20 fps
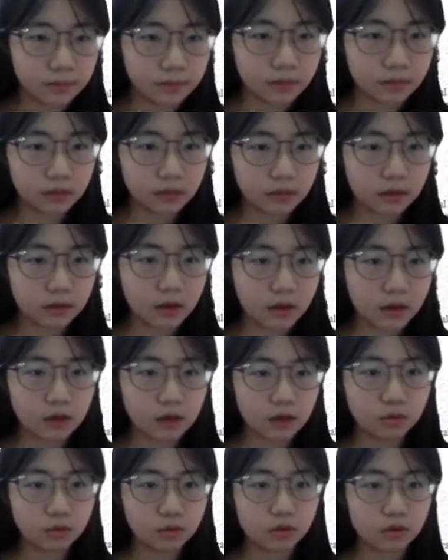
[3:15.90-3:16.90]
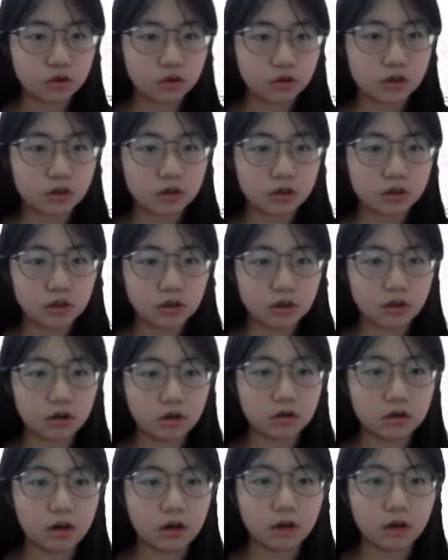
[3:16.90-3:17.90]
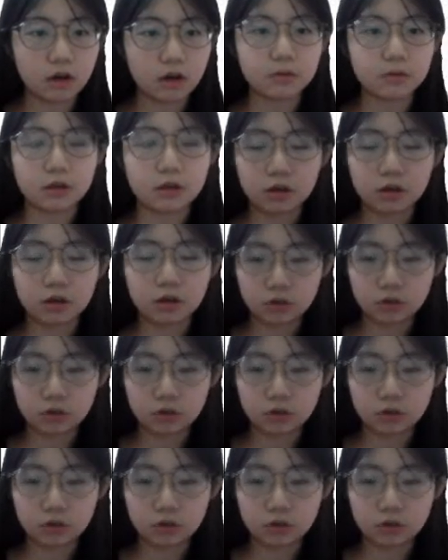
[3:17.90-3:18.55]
and which is called the optical trap.